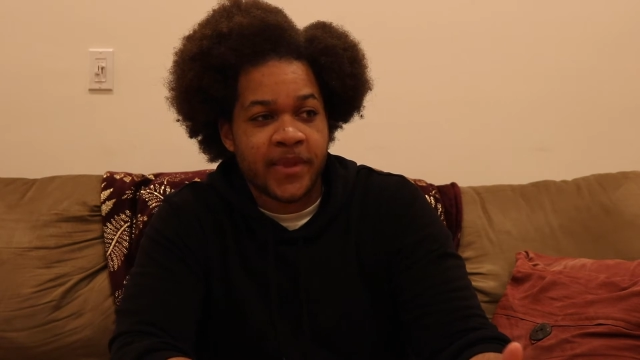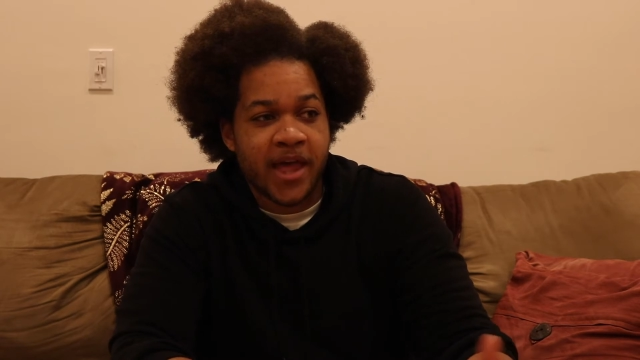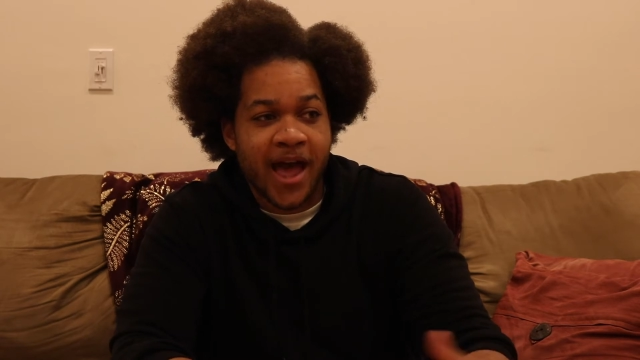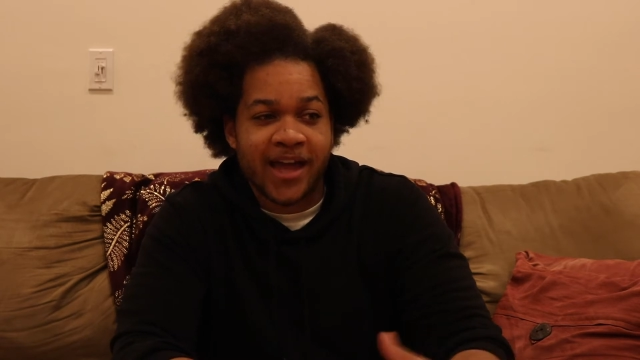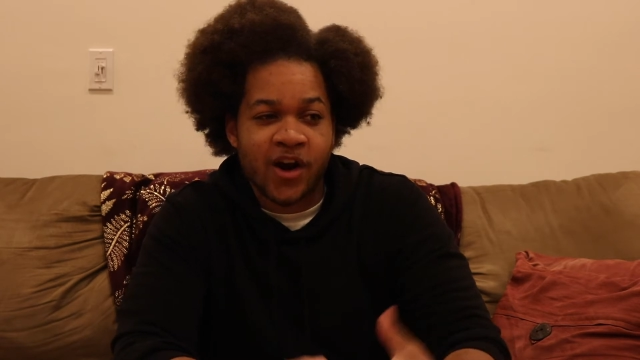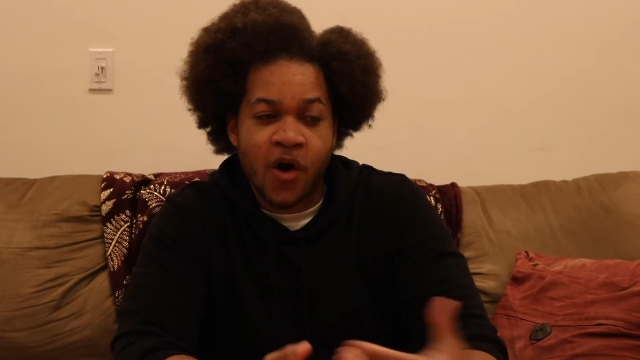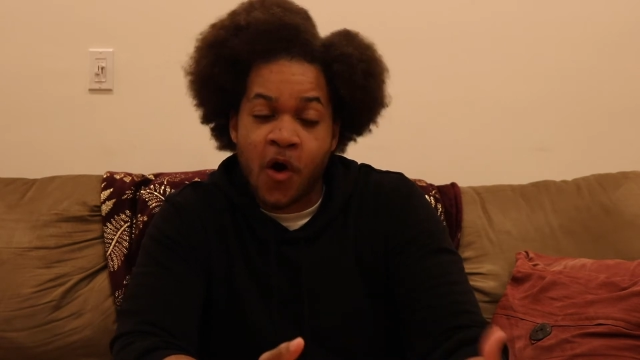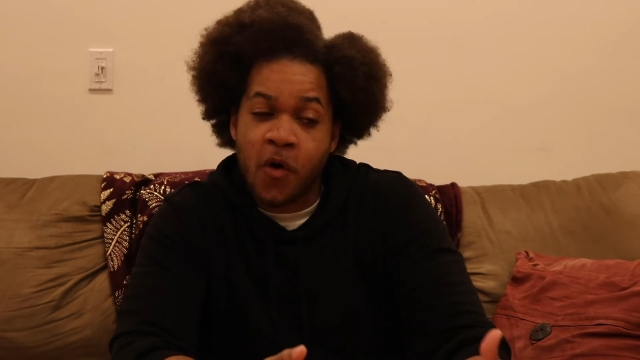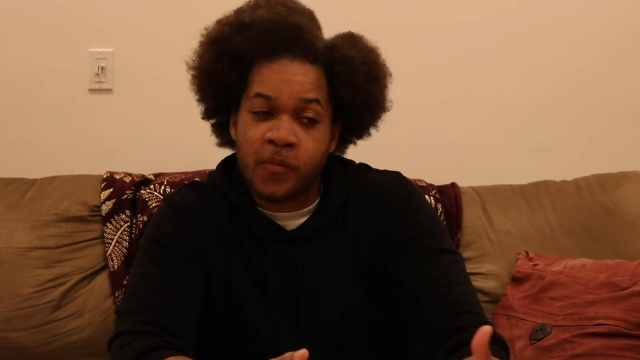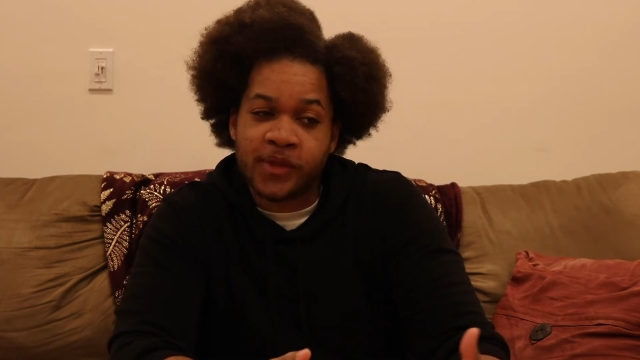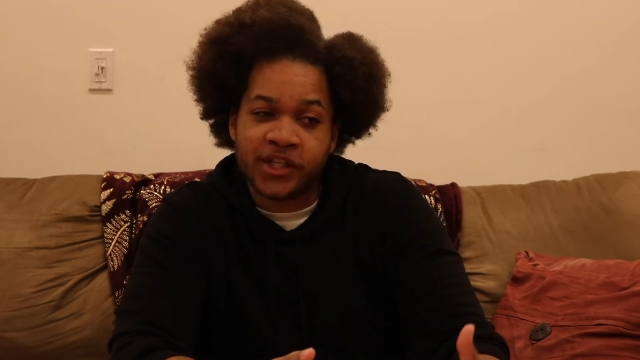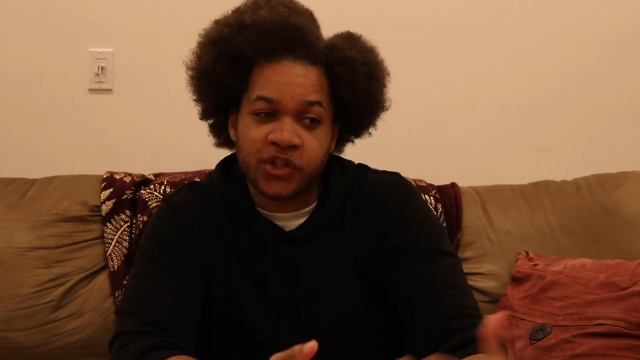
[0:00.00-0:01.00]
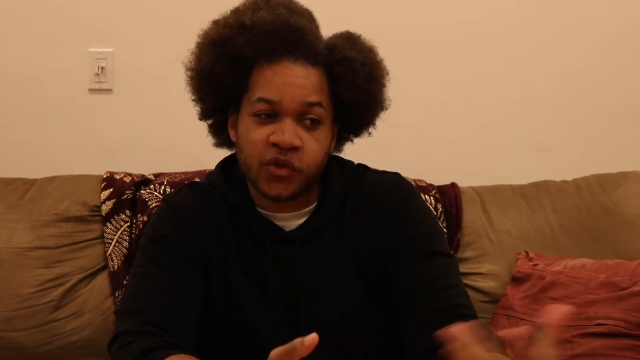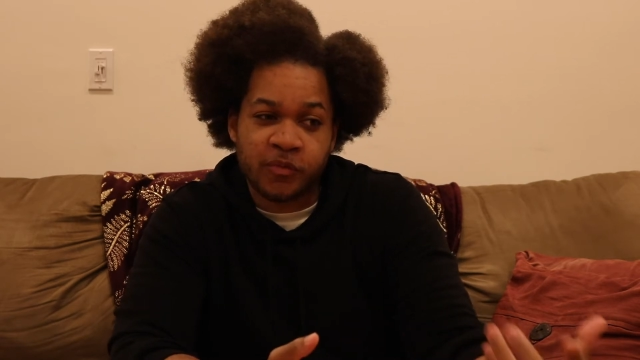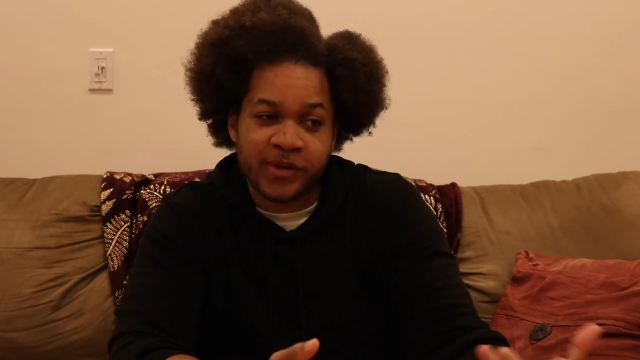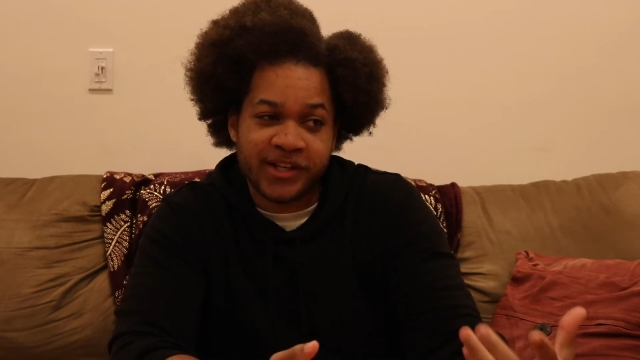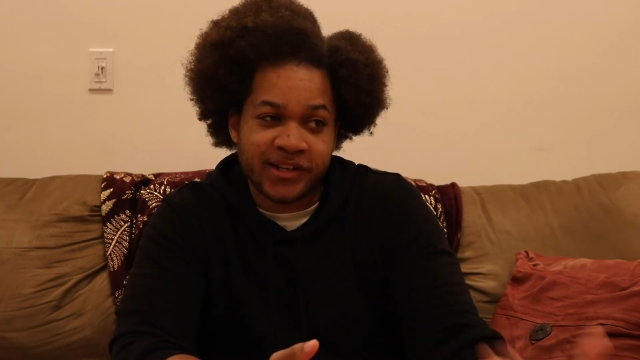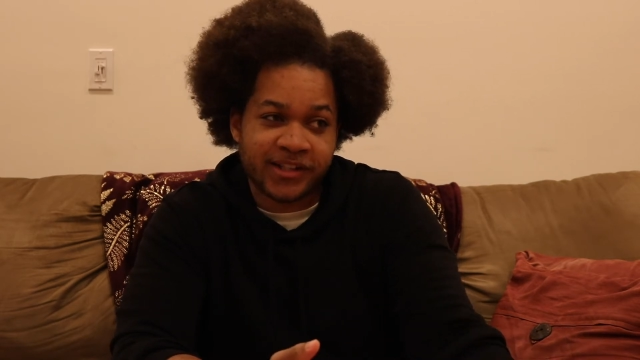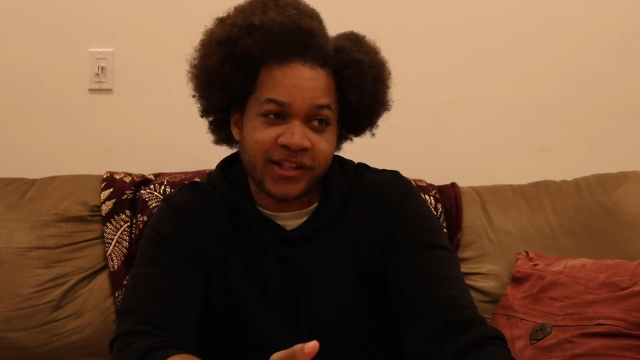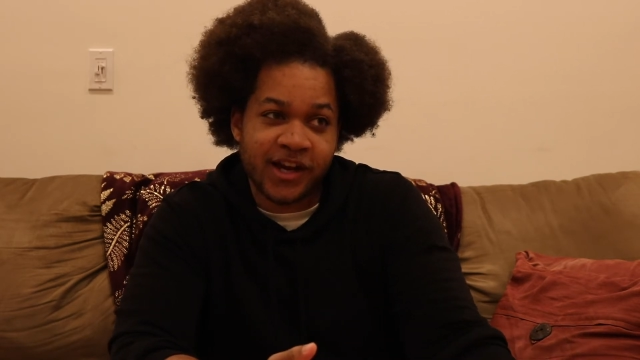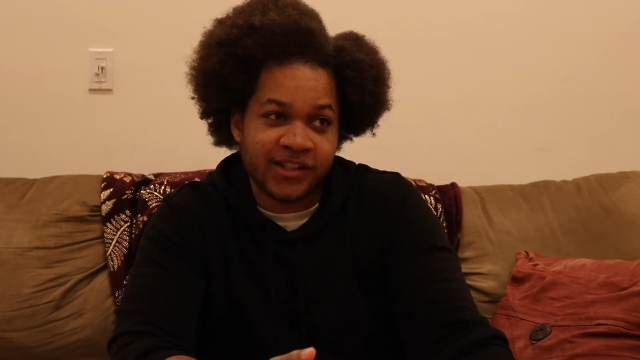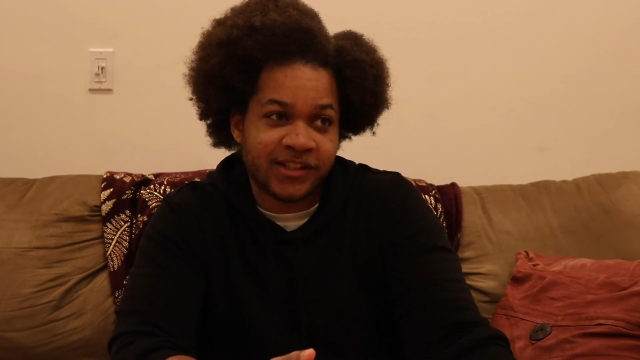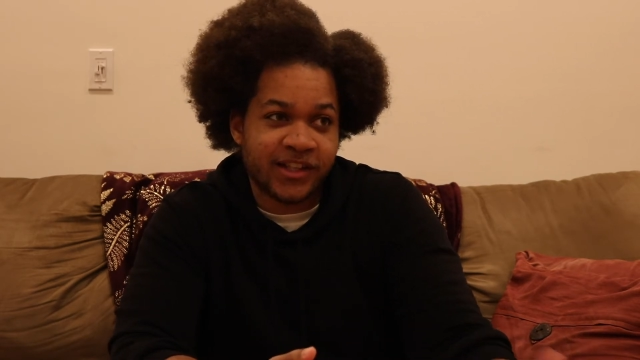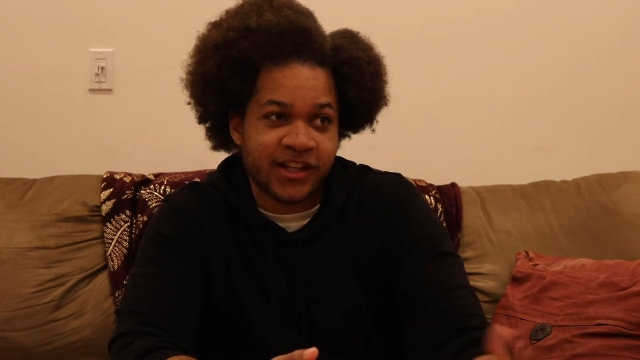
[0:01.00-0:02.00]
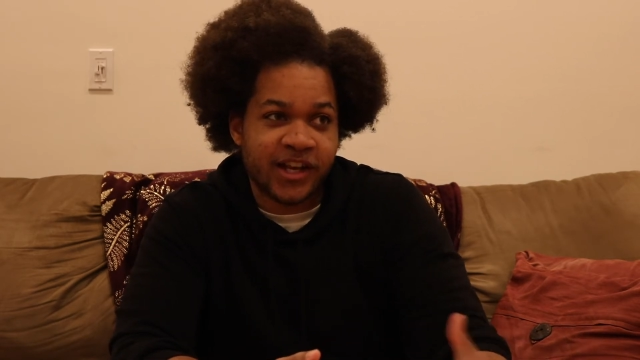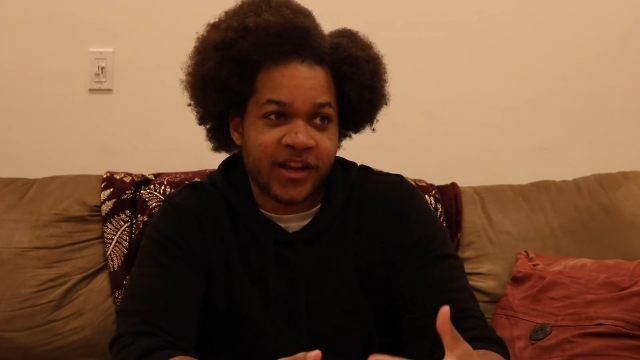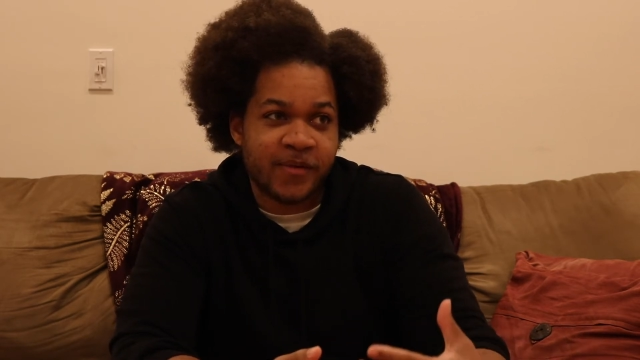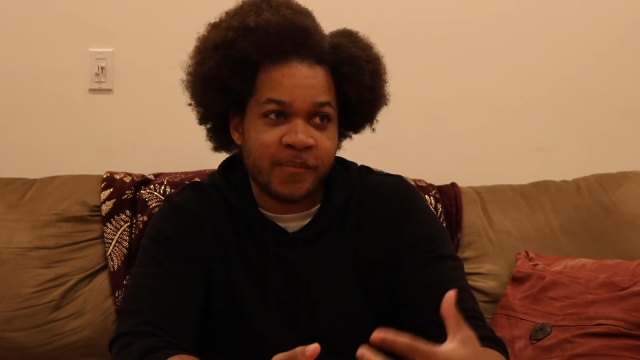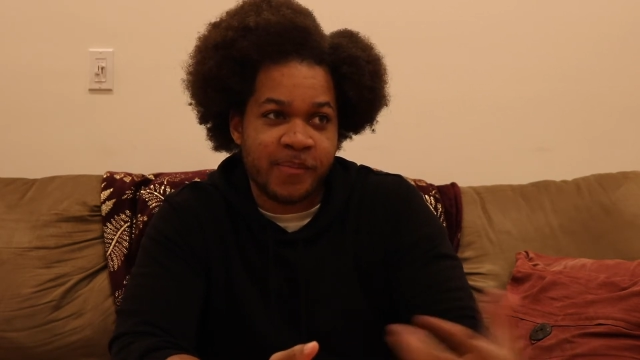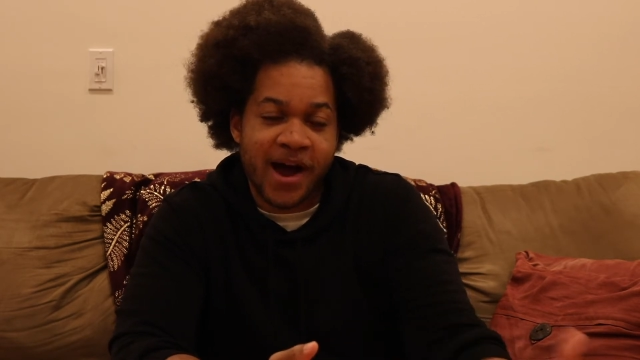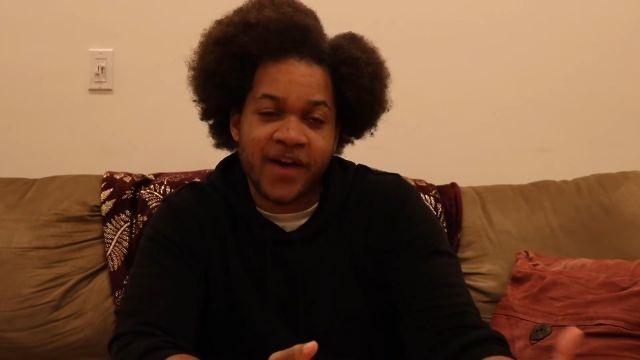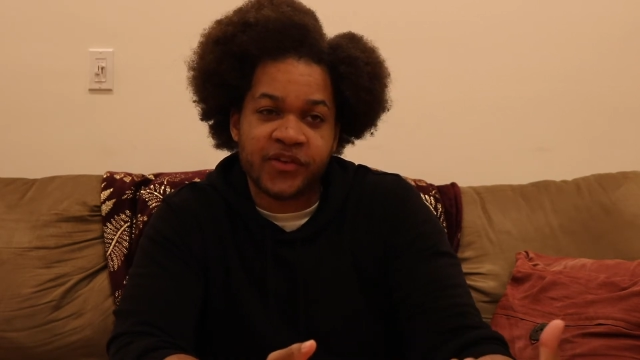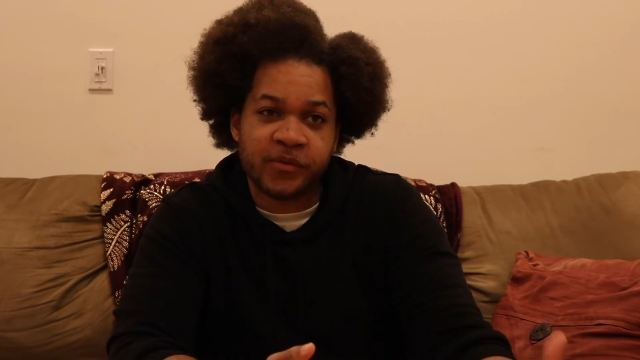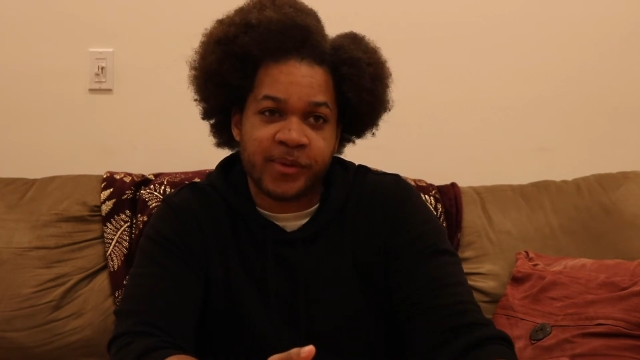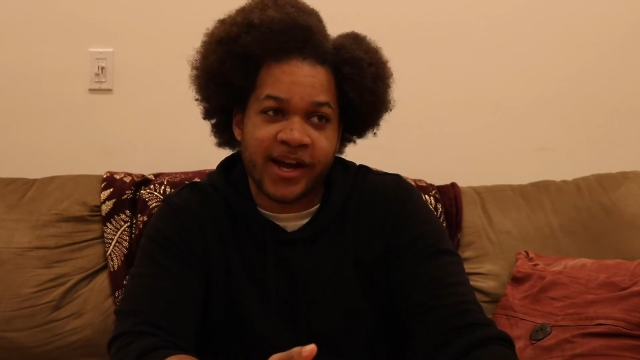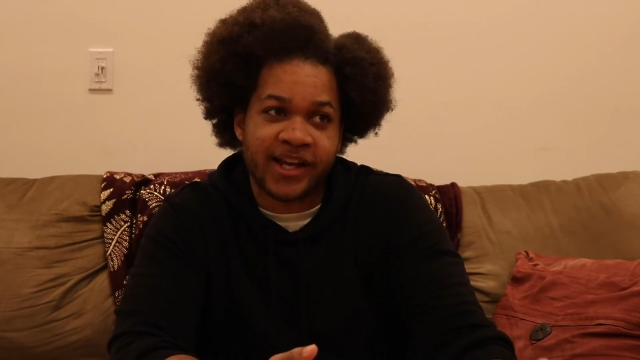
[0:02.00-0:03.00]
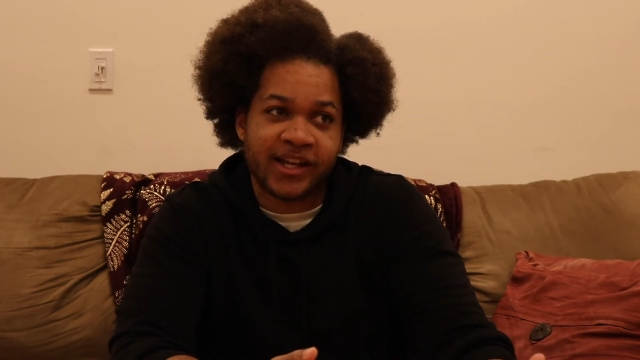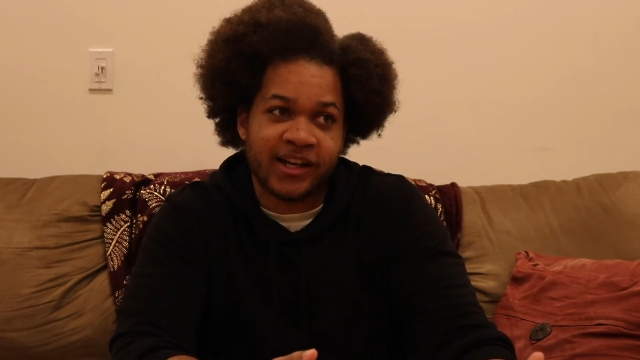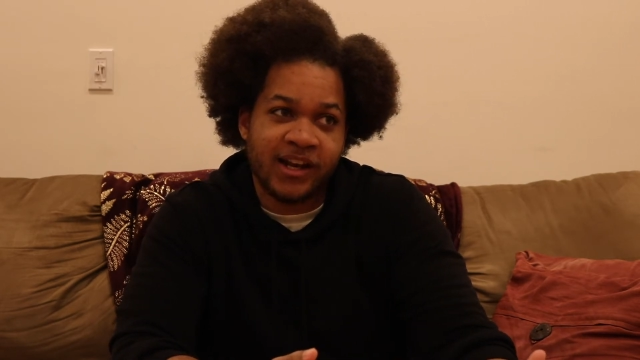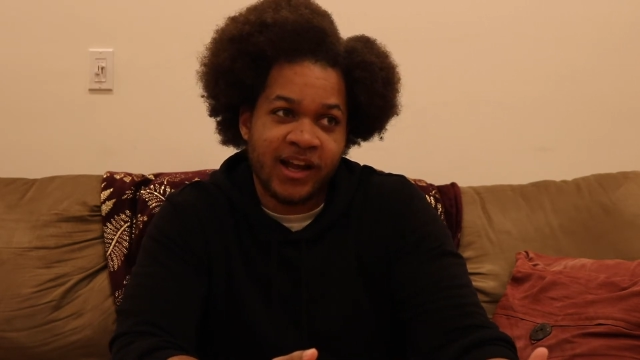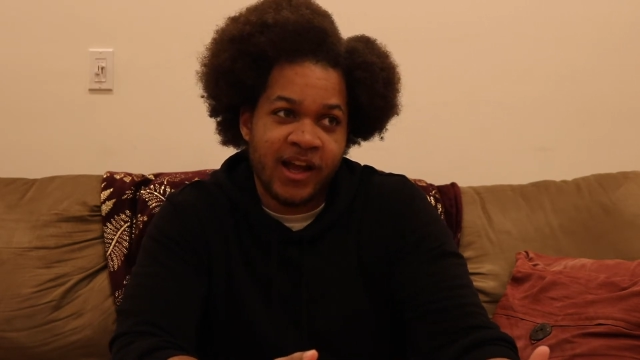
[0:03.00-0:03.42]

I'd hope that you would be disgusted and bothered by it